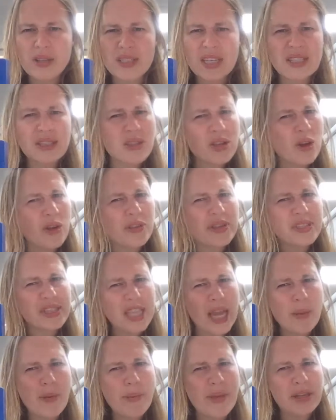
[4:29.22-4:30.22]
It's got the
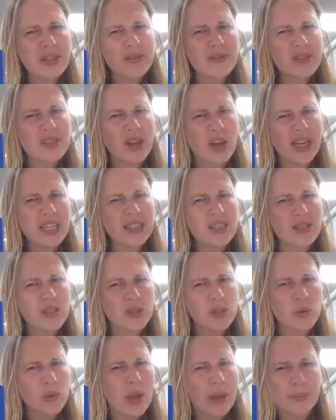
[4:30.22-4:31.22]
same amount of sides as a
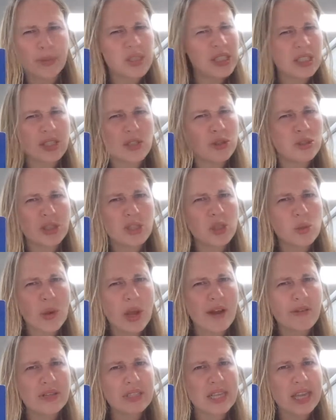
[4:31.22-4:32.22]
square, but it's not a
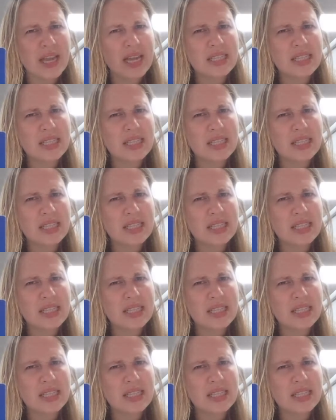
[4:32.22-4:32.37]
square, is it?